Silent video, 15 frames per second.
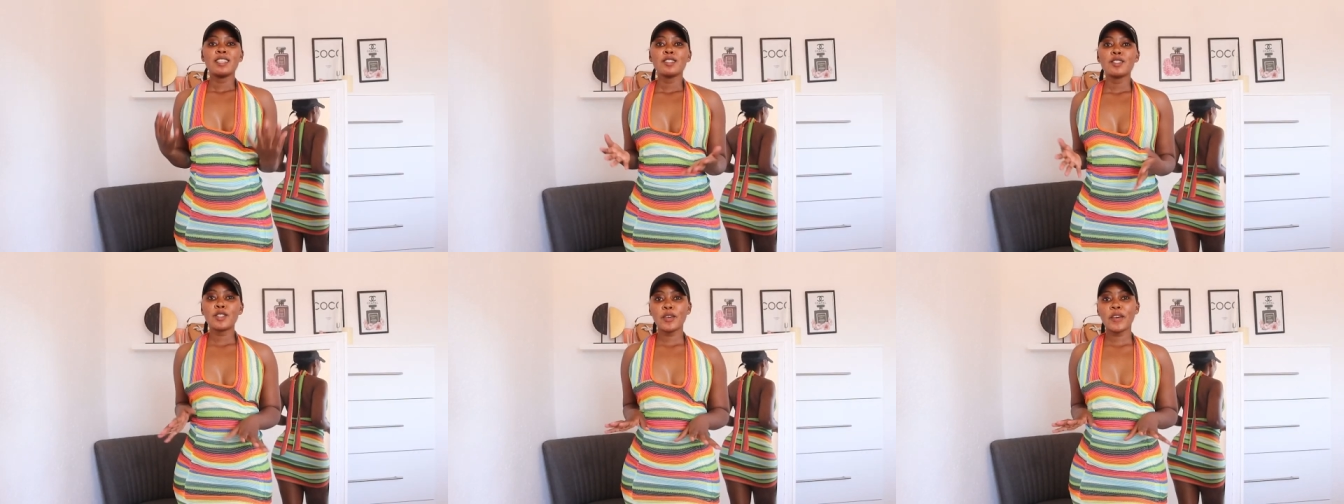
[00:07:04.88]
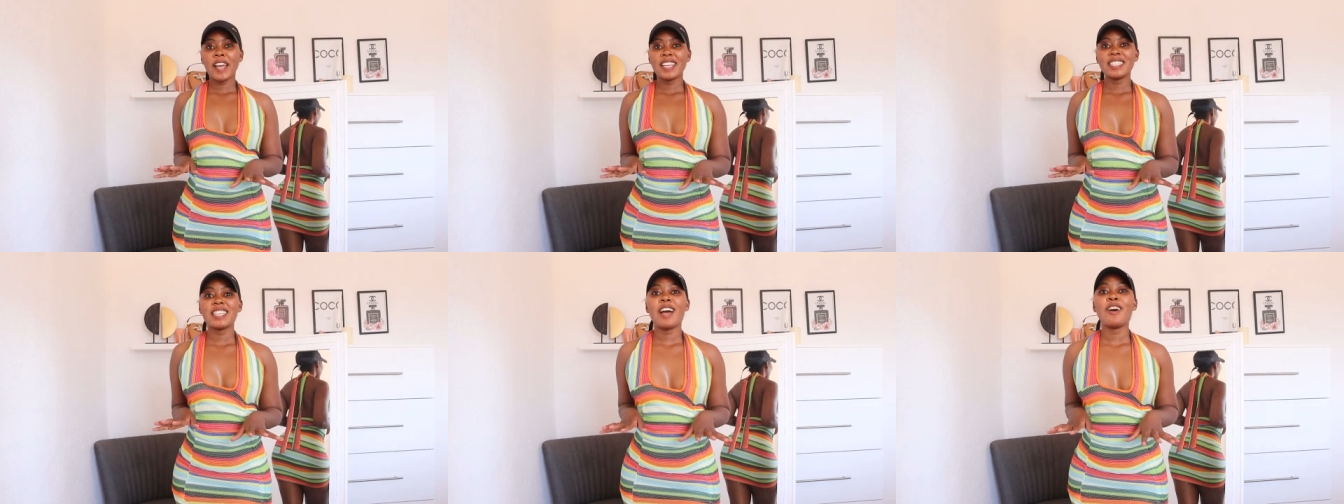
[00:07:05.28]
So
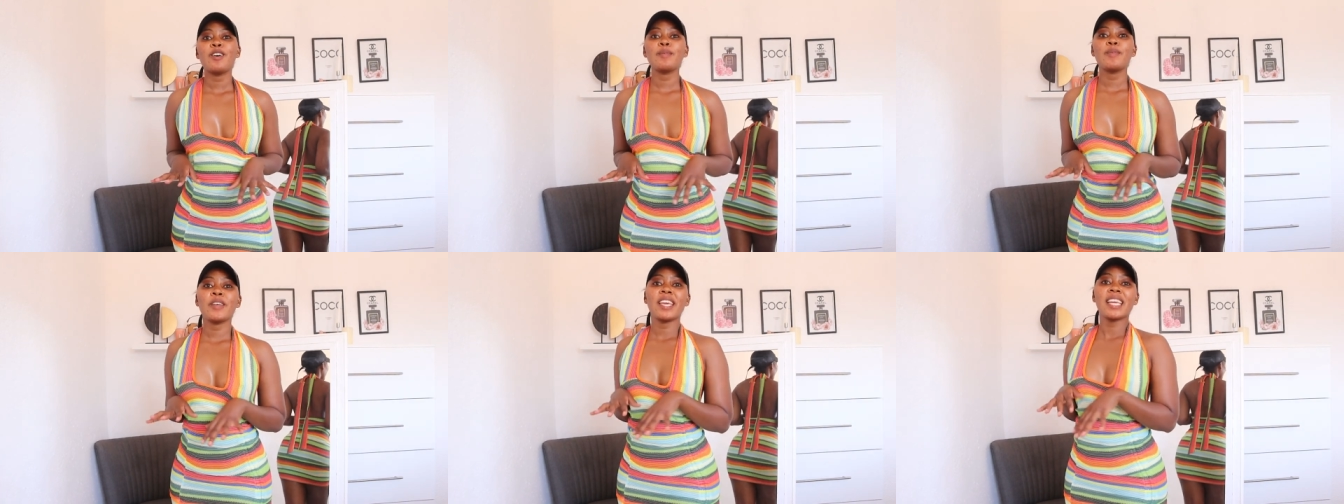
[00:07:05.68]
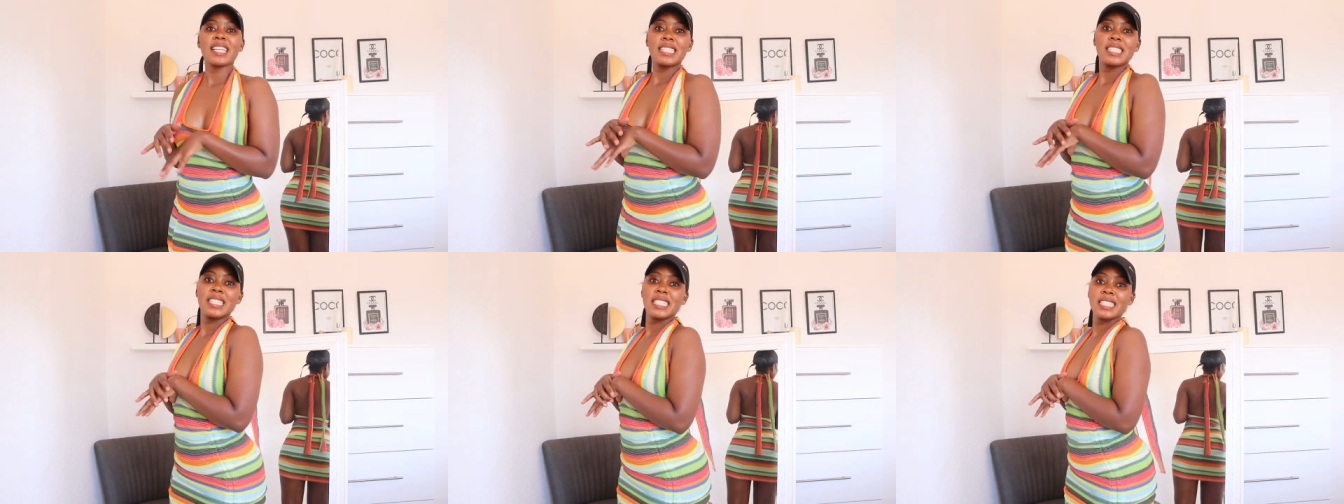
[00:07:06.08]
guys, I hope you
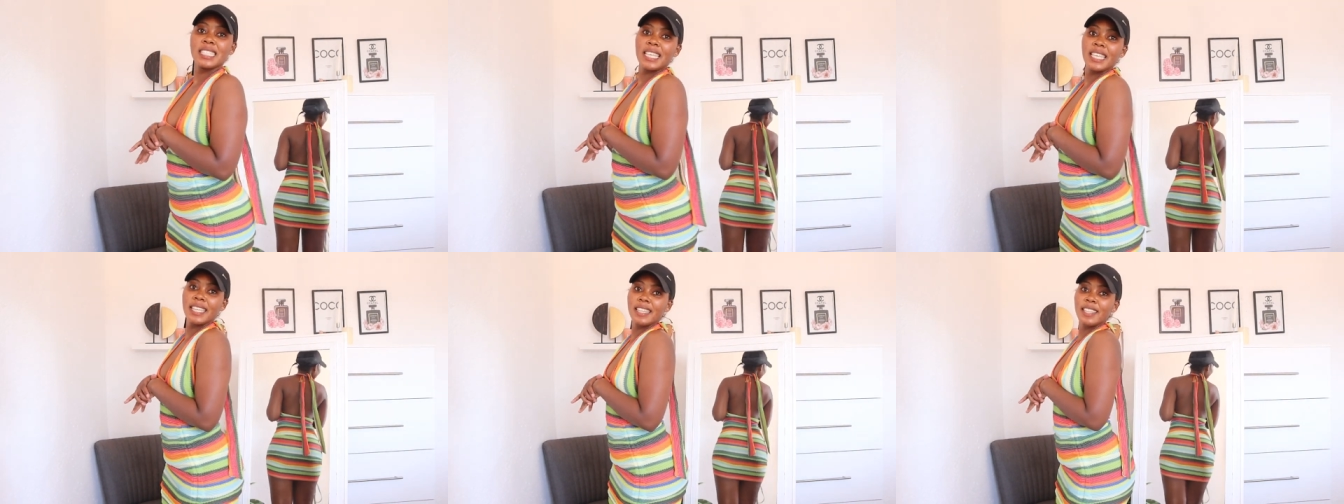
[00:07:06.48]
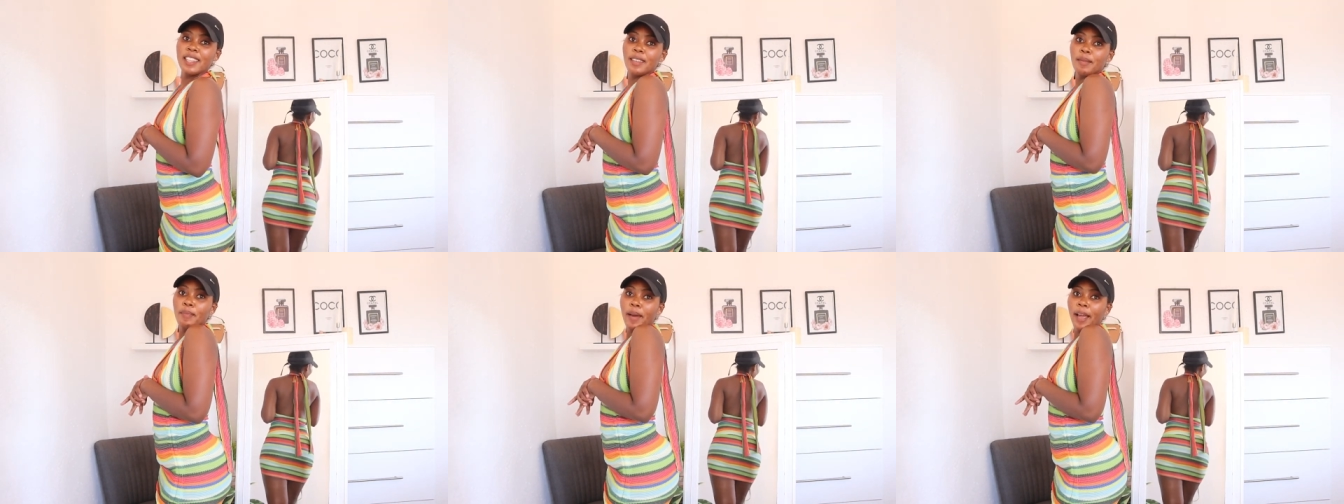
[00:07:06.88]
can see
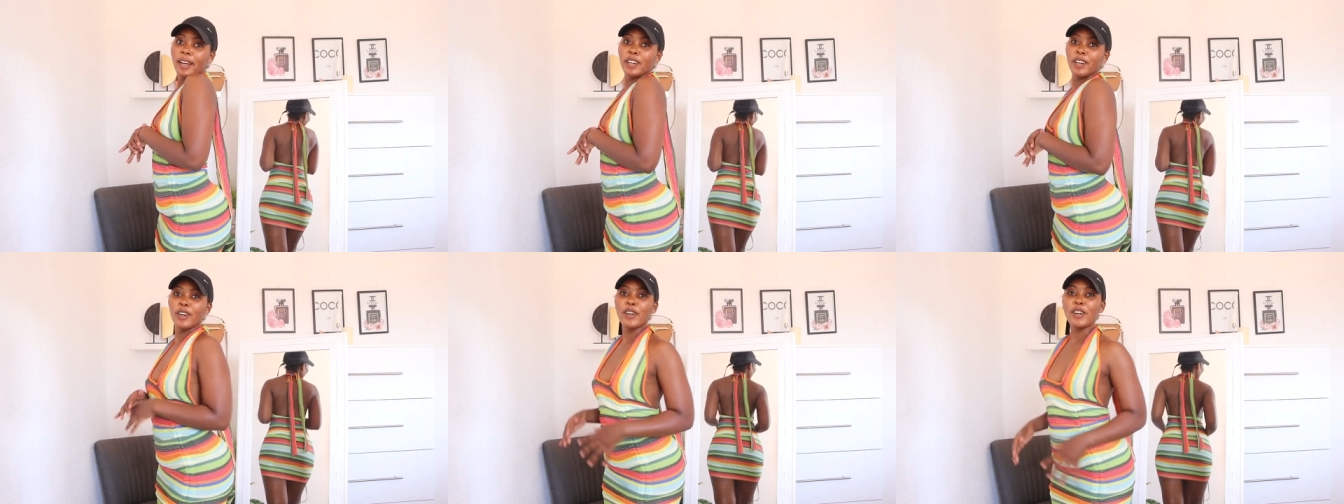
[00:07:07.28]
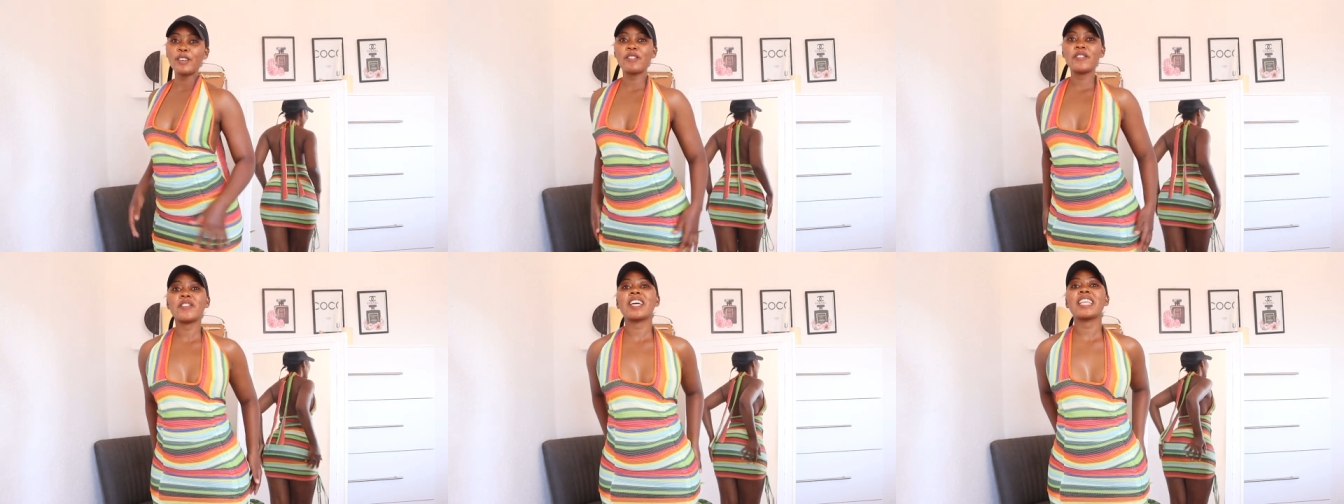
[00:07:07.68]
the back
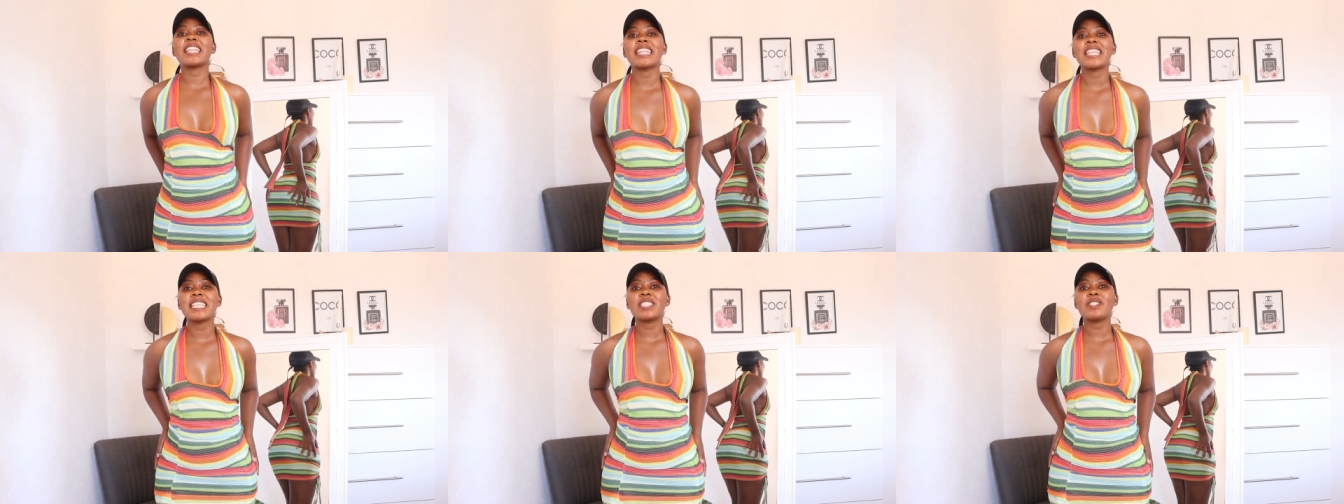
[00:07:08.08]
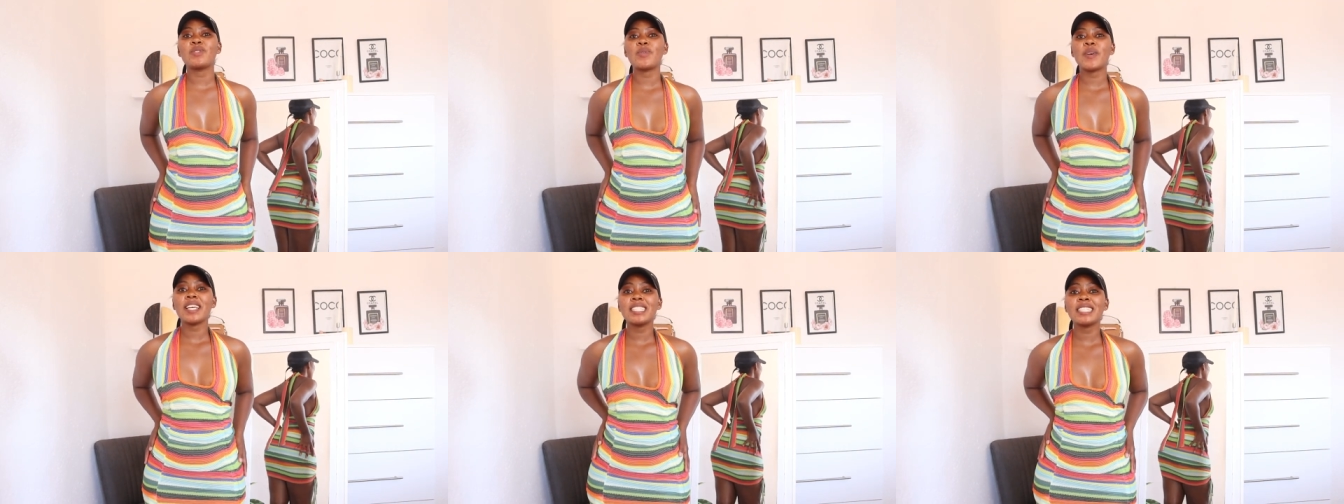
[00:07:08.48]
of this
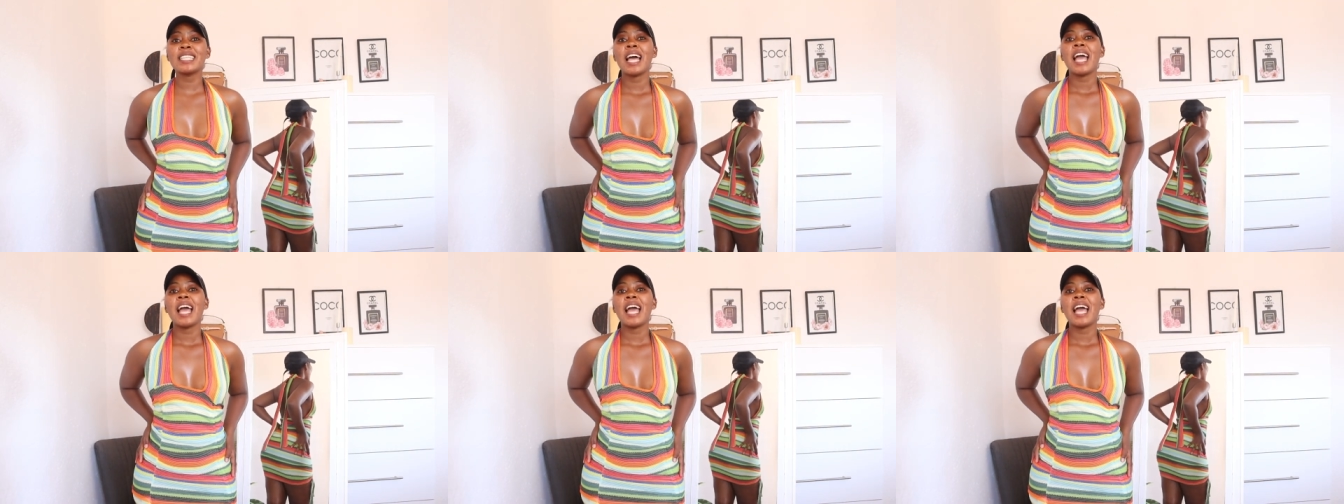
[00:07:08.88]
dress.